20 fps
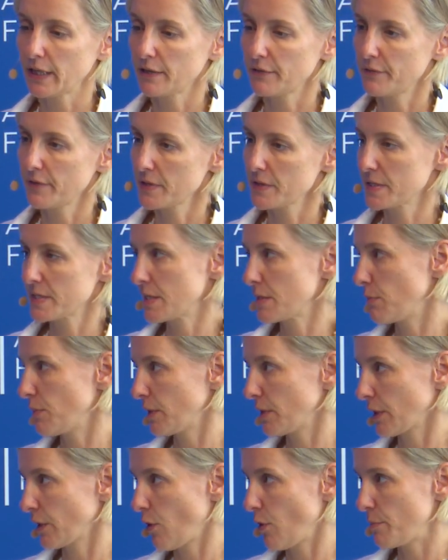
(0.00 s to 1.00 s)
at a very
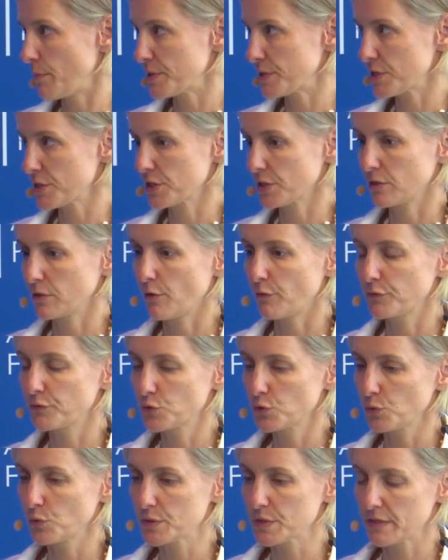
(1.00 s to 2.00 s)
similar composition of
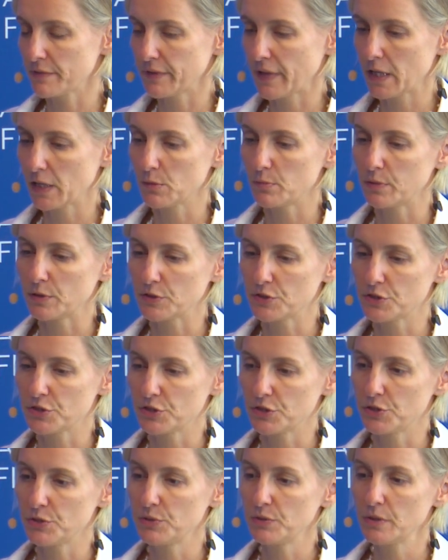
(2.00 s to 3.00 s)
tools available to
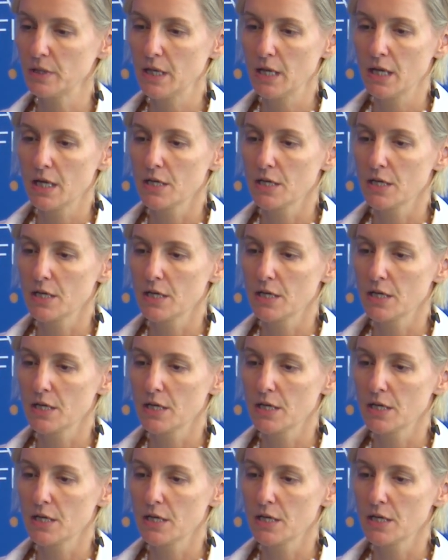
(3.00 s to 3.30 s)
you.